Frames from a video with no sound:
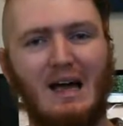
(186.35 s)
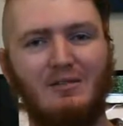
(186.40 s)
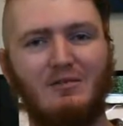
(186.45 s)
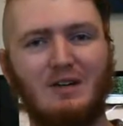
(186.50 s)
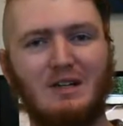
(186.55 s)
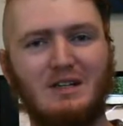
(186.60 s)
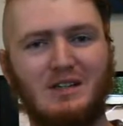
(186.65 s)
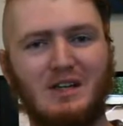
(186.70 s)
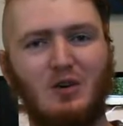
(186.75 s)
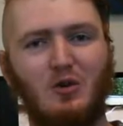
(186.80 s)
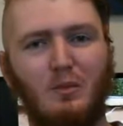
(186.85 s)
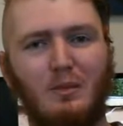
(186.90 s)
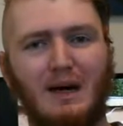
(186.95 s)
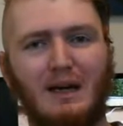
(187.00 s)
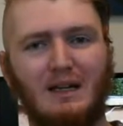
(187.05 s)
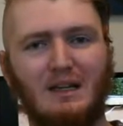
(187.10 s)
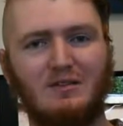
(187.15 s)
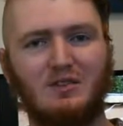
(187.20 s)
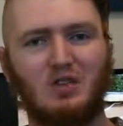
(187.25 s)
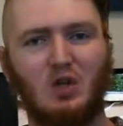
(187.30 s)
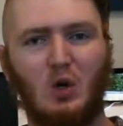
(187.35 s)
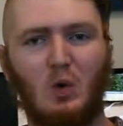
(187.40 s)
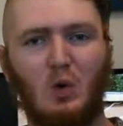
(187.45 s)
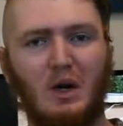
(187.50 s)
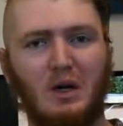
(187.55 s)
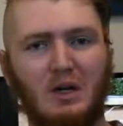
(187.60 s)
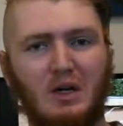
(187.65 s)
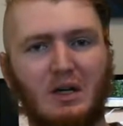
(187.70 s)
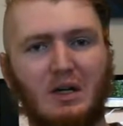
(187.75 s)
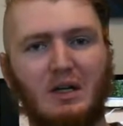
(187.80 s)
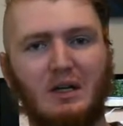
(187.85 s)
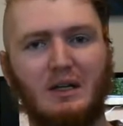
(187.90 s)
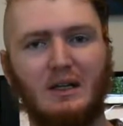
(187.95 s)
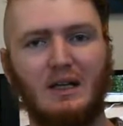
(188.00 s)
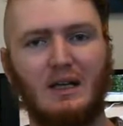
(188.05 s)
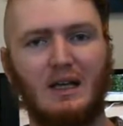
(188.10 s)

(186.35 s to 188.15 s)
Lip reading: every single body of salt water